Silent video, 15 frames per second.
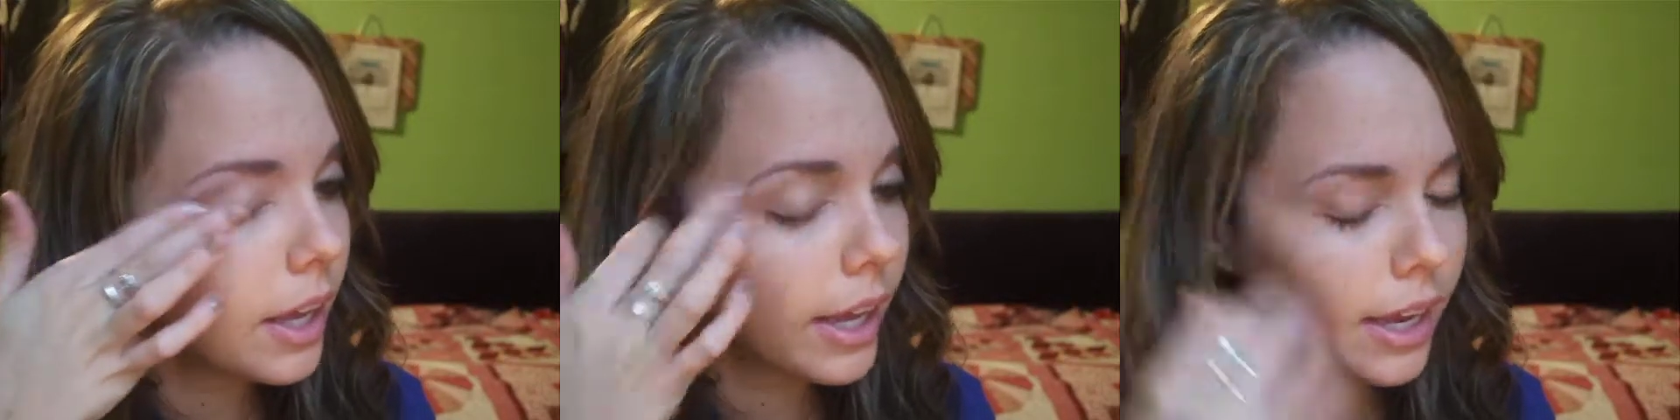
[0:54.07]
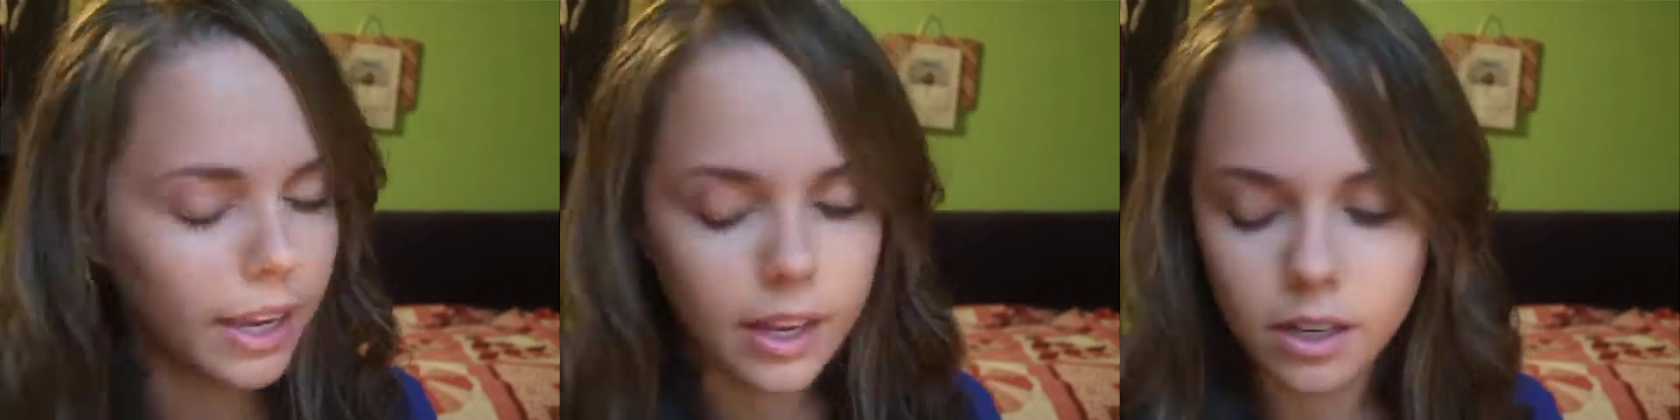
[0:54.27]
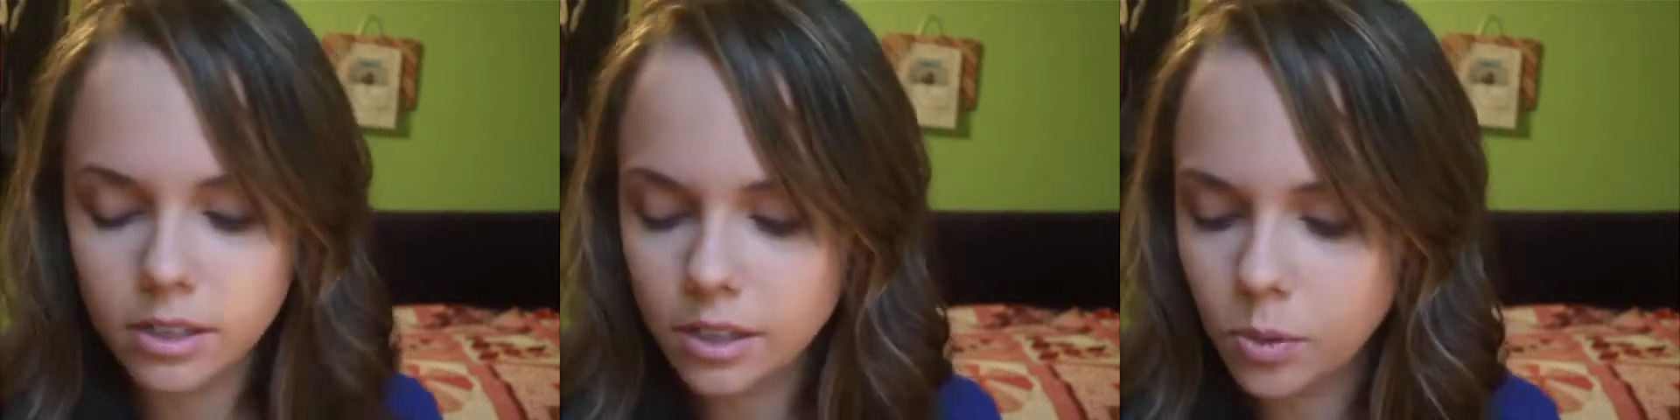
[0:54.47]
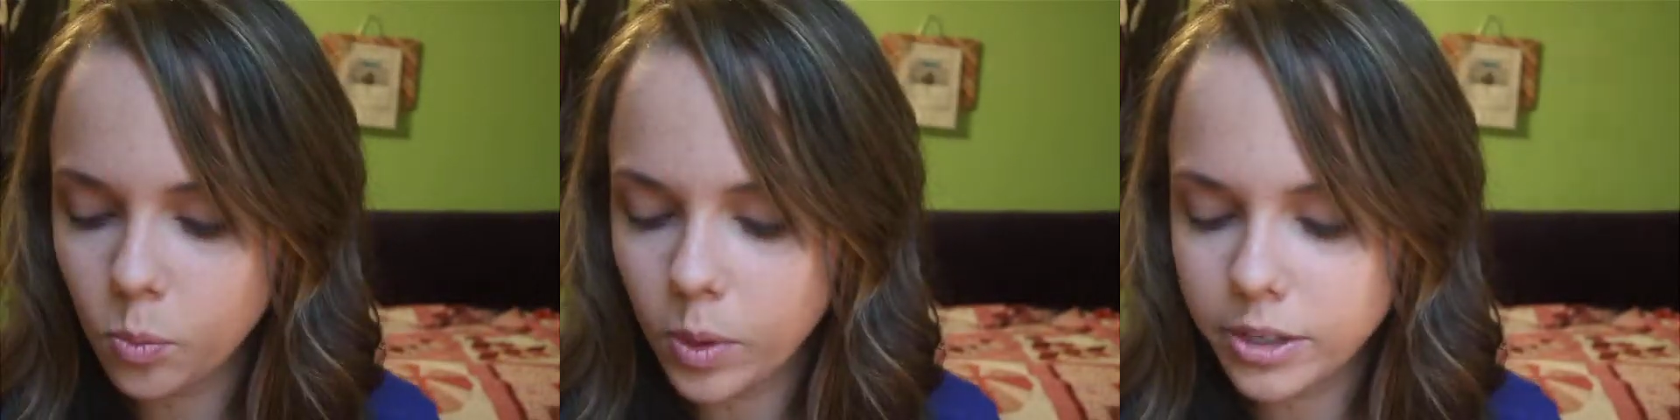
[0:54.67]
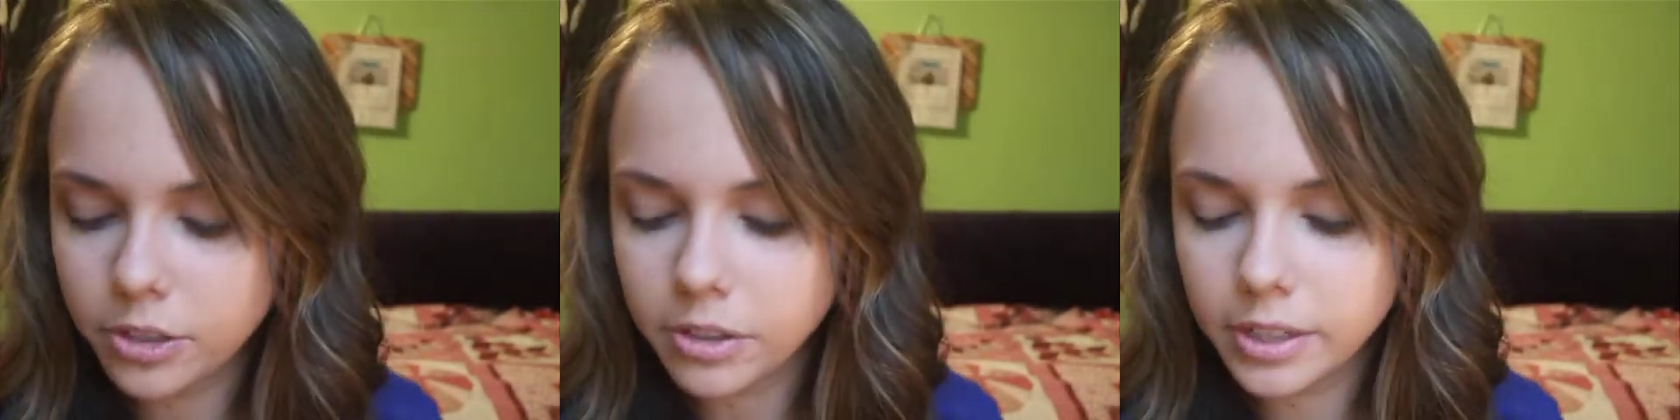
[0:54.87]
And
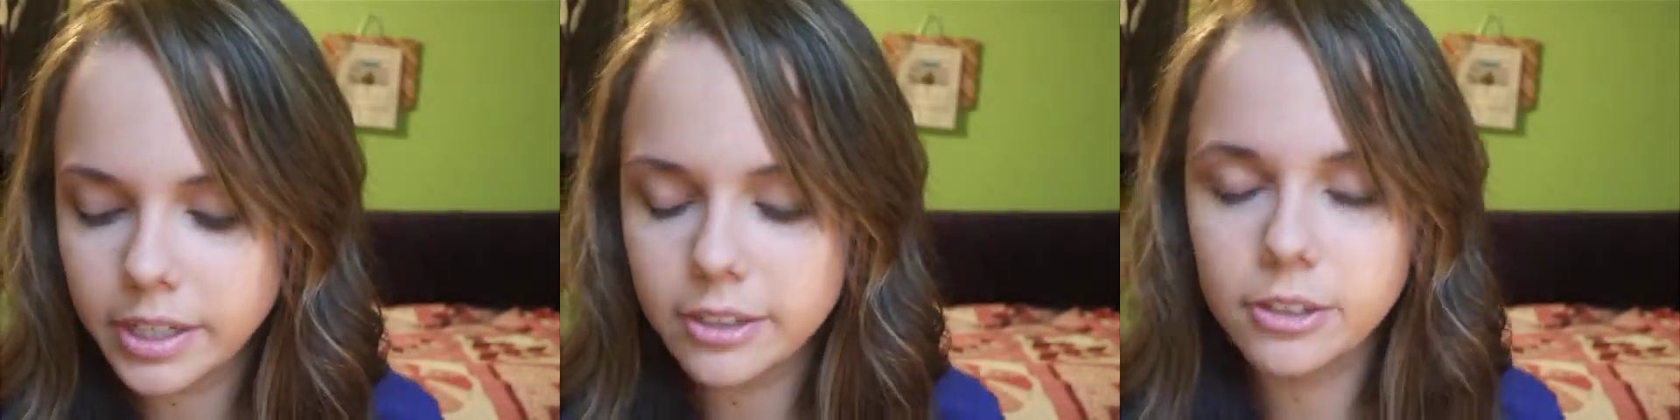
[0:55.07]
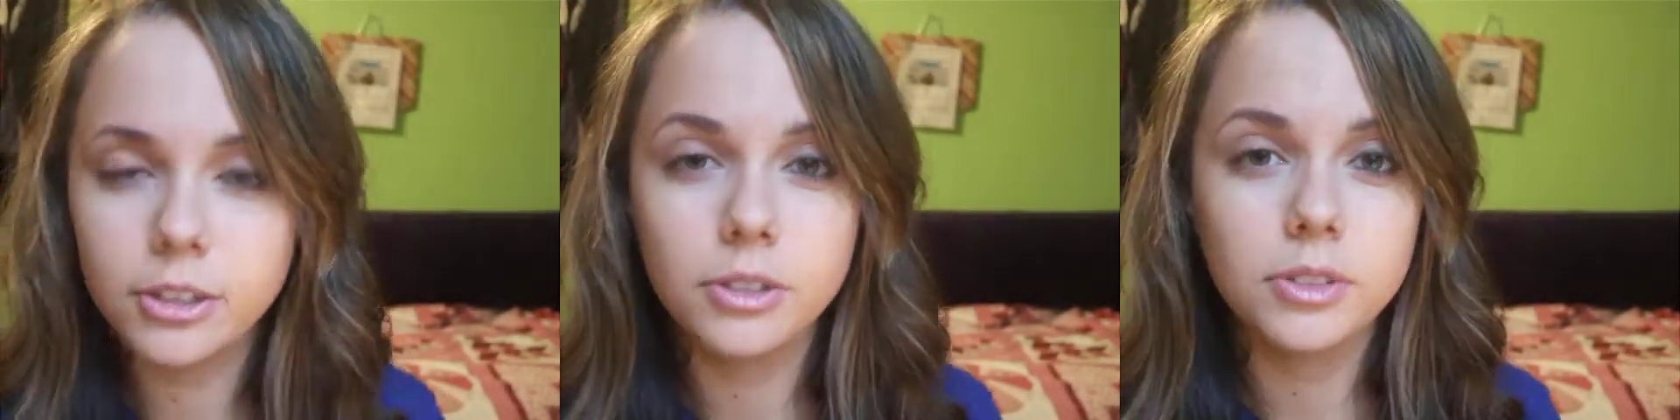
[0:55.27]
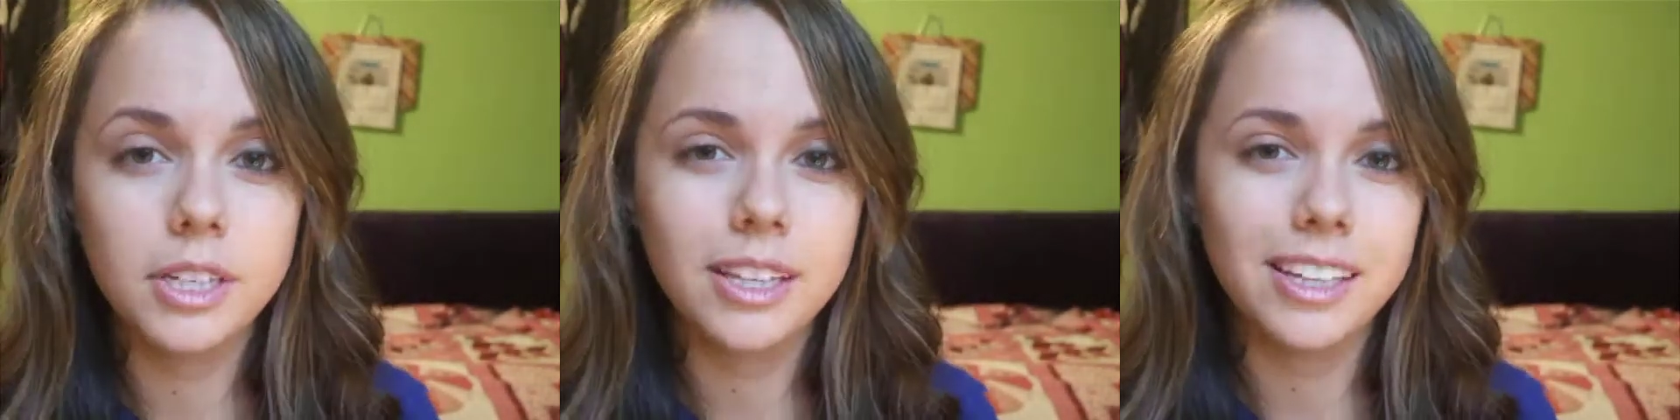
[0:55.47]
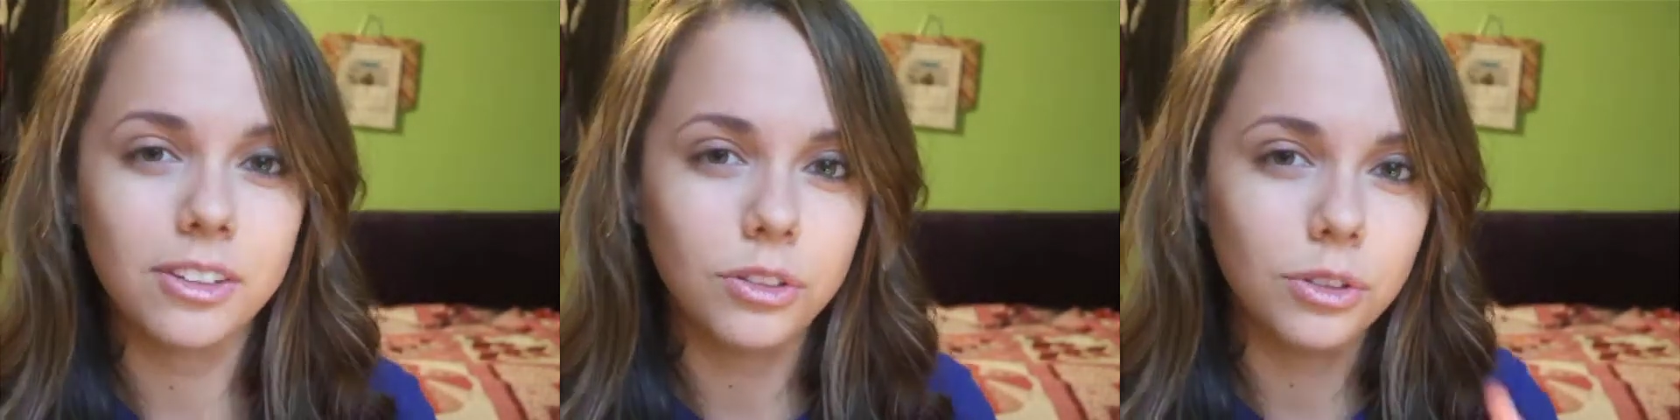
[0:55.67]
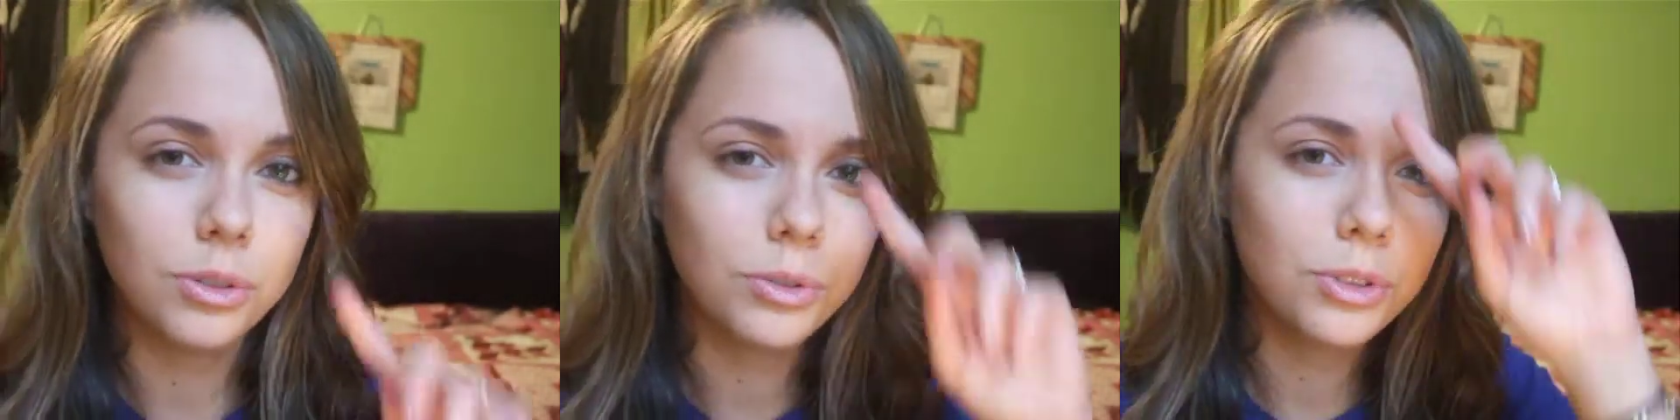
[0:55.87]
when you're either using like
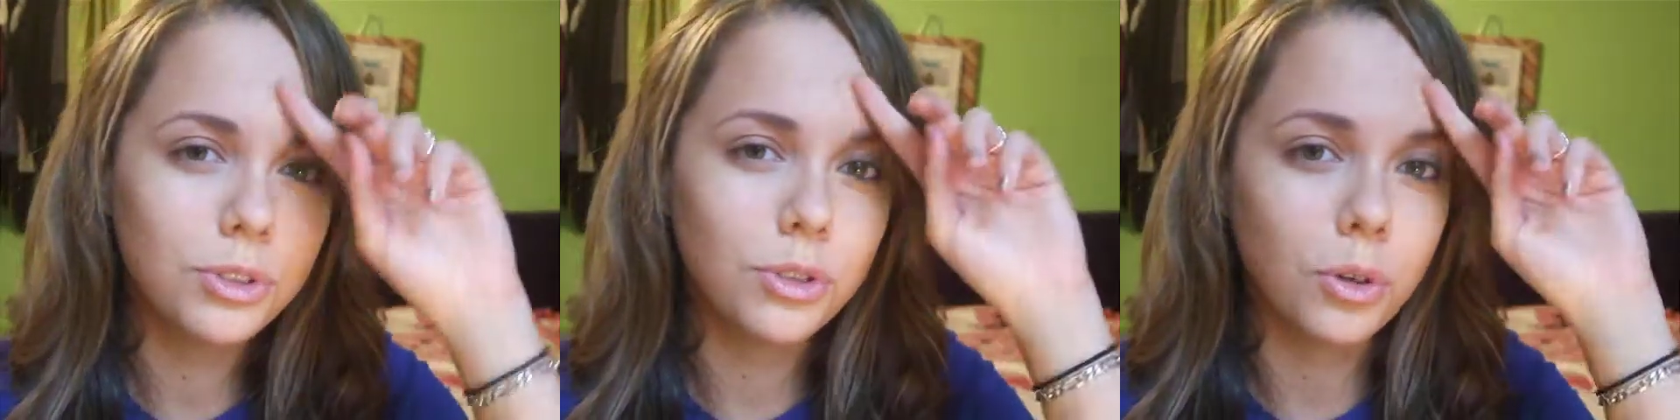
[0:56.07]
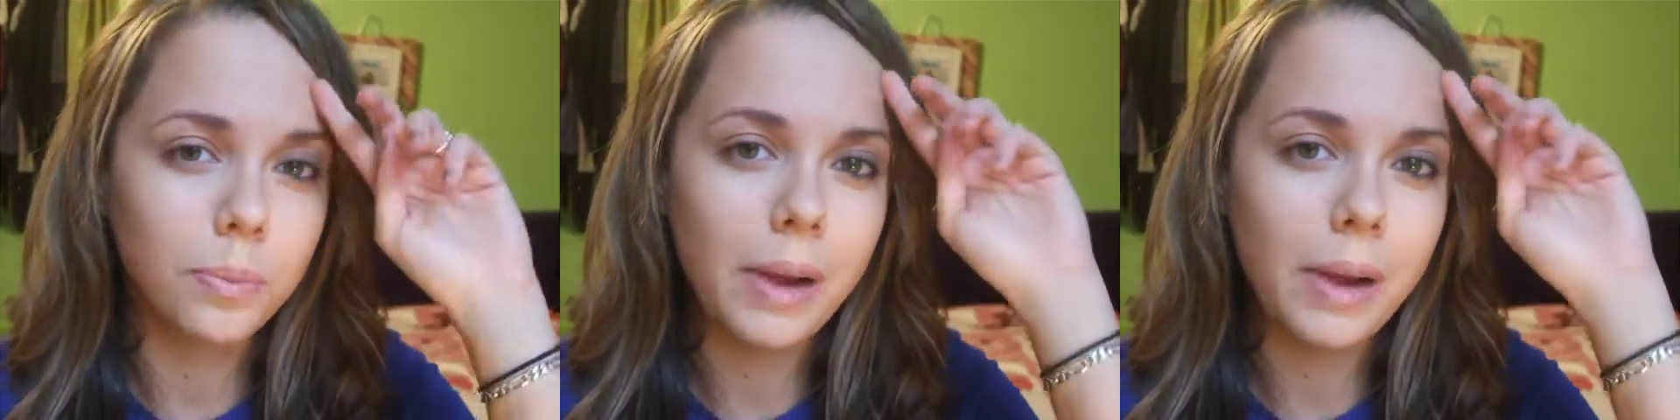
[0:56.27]
loose or